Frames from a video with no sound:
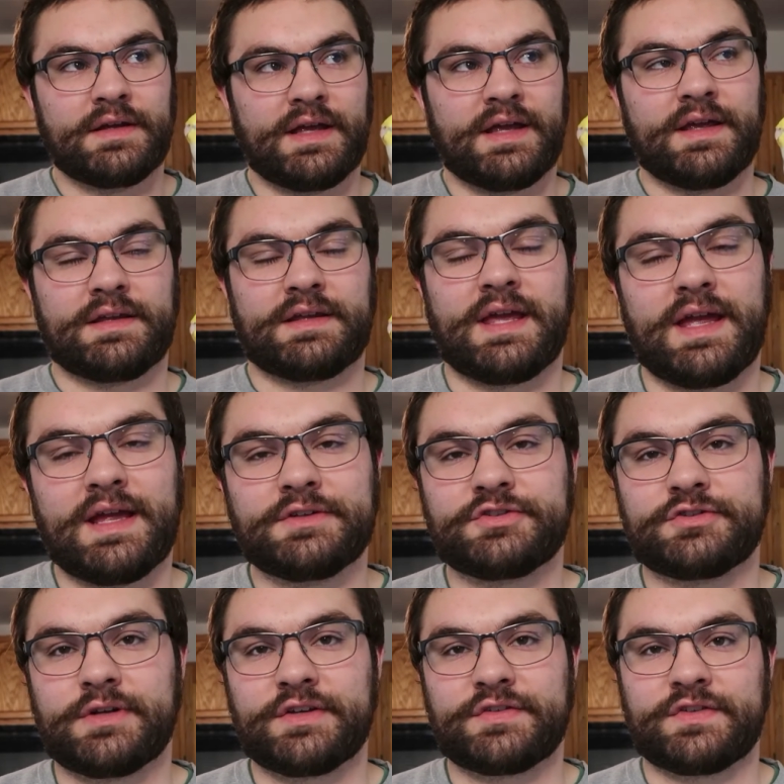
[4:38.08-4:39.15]
It can
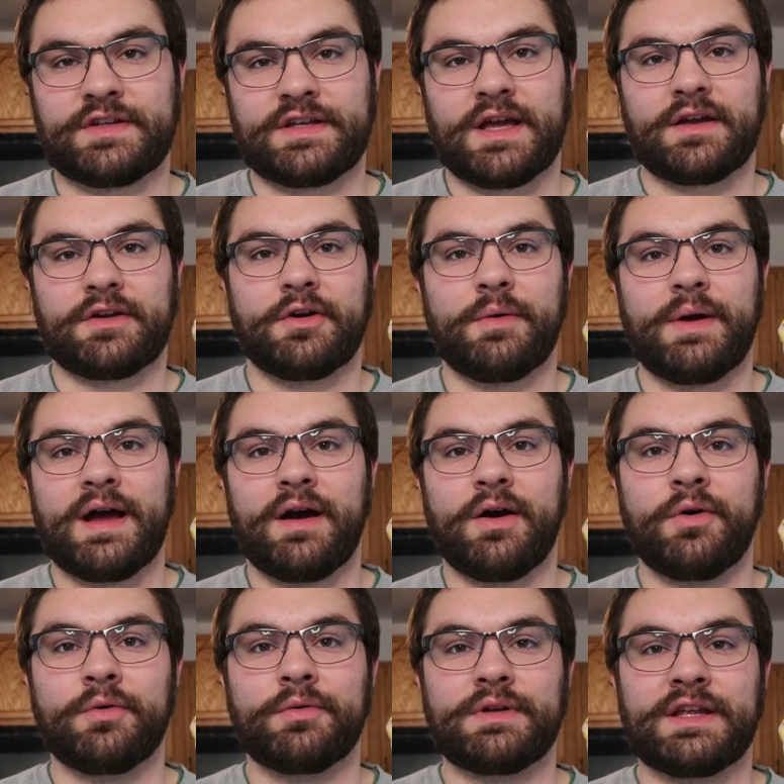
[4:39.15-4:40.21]
stress the gecko
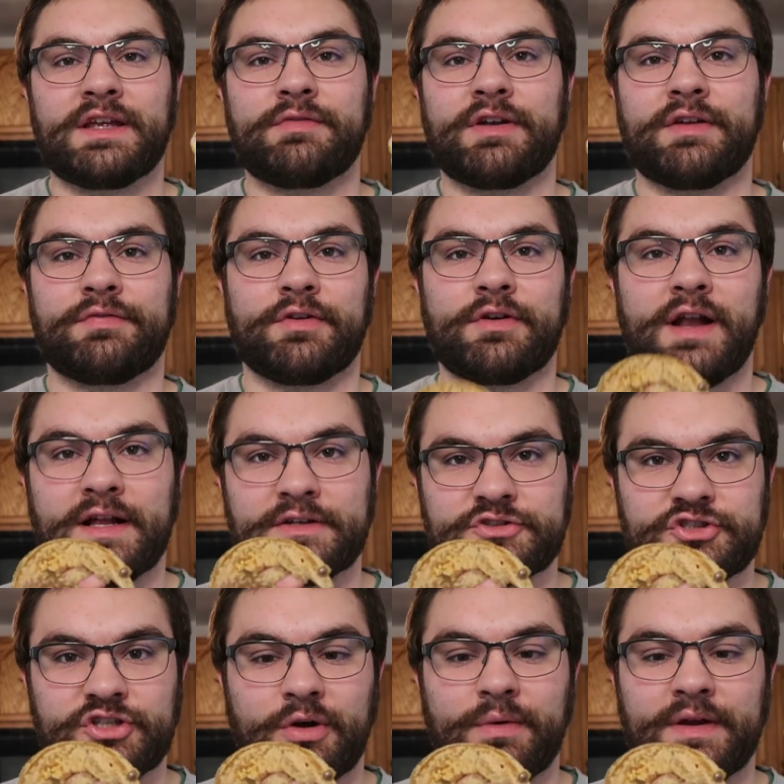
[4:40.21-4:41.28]
out even if they're not
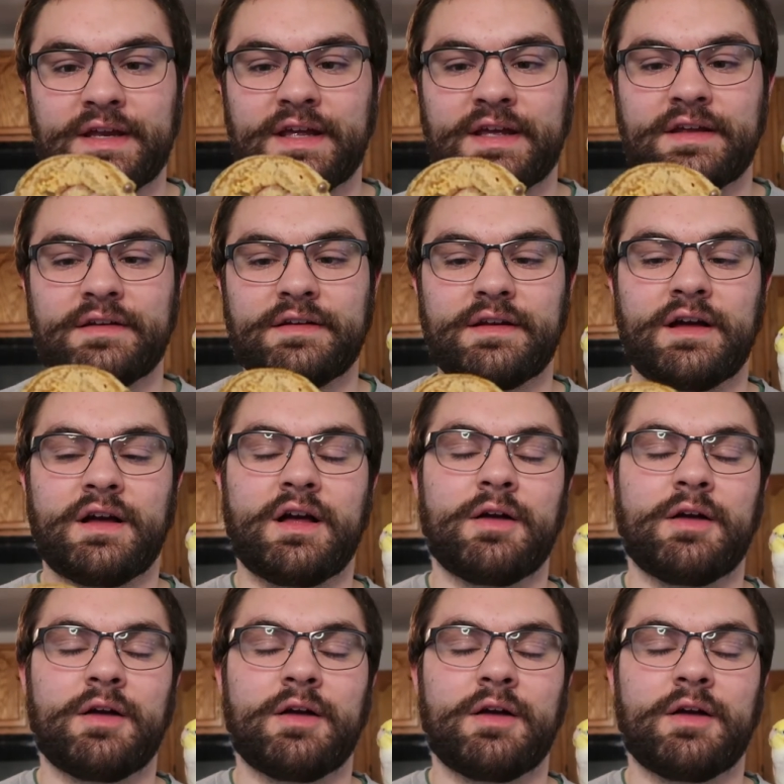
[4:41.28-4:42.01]
showing it.